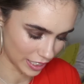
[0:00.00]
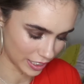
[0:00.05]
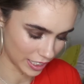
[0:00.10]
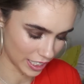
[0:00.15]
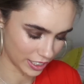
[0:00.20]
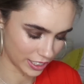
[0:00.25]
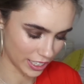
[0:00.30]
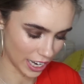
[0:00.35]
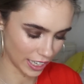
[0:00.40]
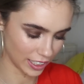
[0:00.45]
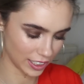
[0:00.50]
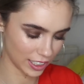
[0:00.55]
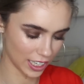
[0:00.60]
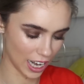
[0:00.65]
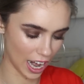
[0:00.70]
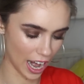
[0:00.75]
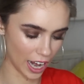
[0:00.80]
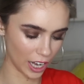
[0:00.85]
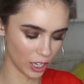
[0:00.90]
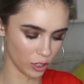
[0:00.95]
This is
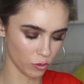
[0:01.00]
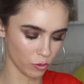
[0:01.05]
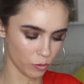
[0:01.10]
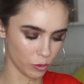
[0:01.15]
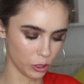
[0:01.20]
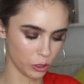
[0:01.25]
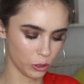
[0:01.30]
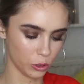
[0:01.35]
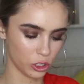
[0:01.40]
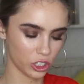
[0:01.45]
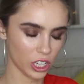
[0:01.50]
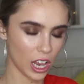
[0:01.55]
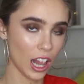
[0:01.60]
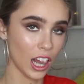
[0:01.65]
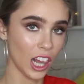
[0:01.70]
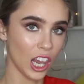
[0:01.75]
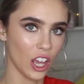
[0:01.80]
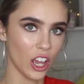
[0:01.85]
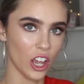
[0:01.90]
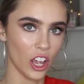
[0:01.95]
99 Rouge
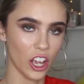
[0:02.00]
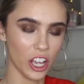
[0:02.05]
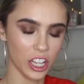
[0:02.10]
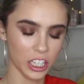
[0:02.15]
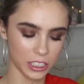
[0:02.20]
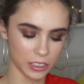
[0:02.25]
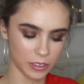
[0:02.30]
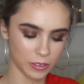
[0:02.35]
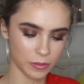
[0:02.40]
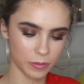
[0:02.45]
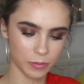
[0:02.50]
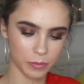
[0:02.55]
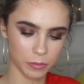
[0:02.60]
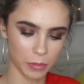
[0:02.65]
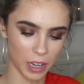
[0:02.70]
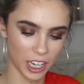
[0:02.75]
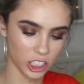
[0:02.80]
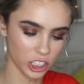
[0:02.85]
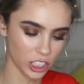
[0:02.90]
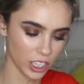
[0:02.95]
Allure
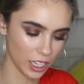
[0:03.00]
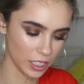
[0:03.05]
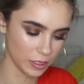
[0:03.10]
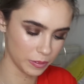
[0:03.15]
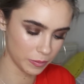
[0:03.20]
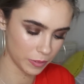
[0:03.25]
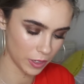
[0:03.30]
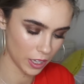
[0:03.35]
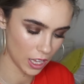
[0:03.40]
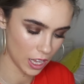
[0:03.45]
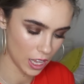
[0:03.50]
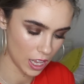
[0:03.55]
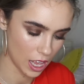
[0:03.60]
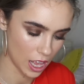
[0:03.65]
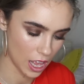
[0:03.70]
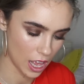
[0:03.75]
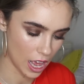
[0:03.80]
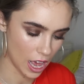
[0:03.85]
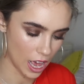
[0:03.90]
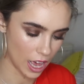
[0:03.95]
by Chanel.
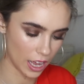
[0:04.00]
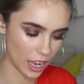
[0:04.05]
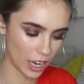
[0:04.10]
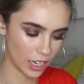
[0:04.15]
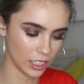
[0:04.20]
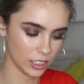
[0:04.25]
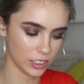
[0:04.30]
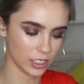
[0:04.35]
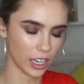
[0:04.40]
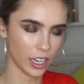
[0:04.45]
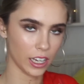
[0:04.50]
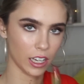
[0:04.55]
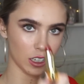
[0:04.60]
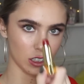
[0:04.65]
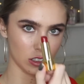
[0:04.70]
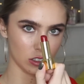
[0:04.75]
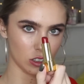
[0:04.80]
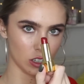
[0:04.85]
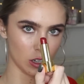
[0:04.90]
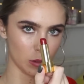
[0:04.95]
And it's like
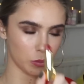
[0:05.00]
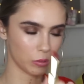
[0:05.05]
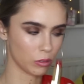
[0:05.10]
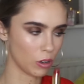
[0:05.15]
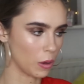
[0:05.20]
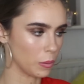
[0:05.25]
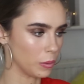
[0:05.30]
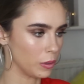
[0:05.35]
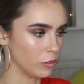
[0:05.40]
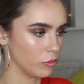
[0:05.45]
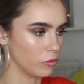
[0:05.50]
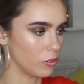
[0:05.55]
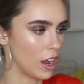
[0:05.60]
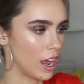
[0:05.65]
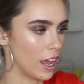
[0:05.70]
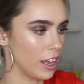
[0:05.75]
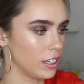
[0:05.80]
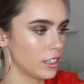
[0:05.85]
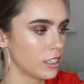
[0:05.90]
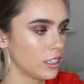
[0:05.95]
a proper
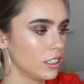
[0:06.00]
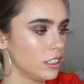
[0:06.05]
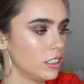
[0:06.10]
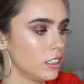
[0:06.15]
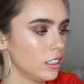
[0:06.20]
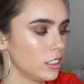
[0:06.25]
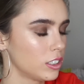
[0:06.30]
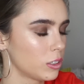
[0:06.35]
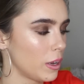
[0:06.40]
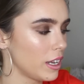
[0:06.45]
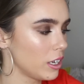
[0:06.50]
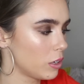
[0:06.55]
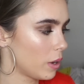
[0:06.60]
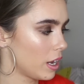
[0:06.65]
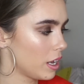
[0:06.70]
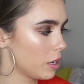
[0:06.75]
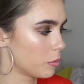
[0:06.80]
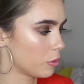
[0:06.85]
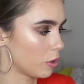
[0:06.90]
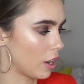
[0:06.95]
red. It's
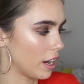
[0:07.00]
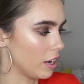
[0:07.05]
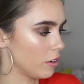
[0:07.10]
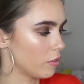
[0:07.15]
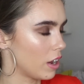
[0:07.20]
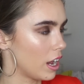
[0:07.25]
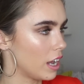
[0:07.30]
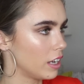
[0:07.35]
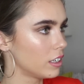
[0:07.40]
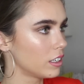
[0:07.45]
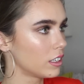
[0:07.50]
quite a bright red.